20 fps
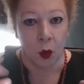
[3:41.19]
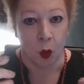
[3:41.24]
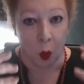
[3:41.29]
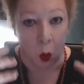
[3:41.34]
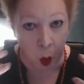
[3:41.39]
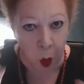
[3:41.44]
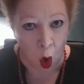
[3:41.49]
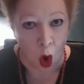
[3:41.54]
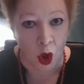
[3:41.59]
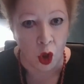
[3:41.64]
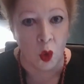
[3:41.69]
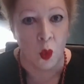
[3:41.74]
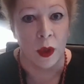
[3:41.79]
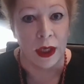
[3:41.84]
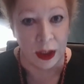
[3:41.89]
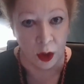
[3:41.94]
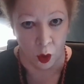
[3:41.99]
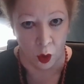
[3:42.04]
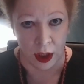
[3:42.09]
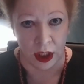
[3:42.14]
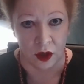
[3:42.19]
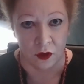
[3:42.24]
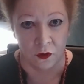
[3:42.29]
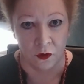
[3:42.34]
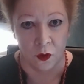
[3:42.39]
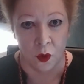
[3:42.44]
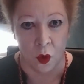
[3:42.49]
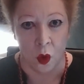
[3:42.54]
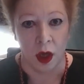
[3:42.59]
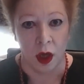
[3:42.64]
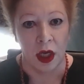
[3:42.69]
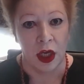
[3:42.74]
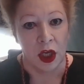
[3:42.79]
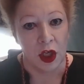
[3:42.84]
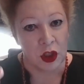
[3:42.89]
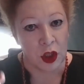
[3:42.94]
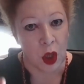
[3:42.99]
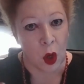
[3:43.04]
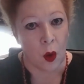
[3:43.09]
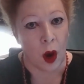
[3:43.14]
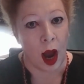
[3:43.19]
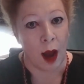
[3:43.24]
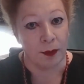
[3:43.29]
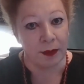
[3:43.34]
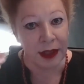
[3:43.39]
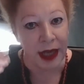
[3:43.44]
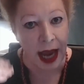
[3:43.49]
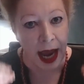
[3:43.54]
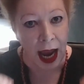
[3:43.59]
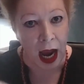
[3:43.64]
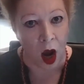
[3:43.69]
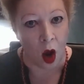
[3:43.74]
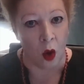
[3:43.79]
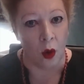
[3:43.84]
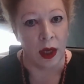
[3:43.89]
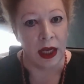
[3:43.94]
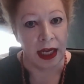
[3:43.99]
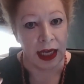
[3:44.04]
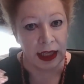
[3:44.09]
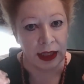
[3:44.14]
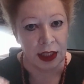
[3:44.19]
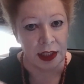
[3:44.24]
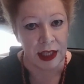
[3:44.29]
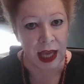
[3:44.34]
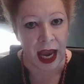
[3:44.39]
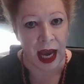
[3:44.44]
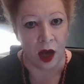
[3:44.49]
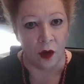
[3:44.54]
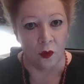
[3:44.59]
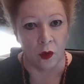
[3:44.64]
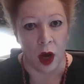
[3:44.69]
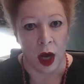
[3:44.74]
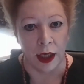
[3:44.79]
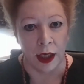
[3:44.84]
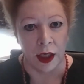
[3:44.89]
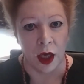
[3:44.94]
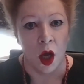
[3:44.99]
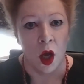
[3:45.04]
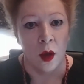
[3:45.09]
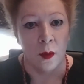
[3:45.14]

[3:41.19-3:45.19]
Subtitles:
What are we looking for? So I'm now in this Outrider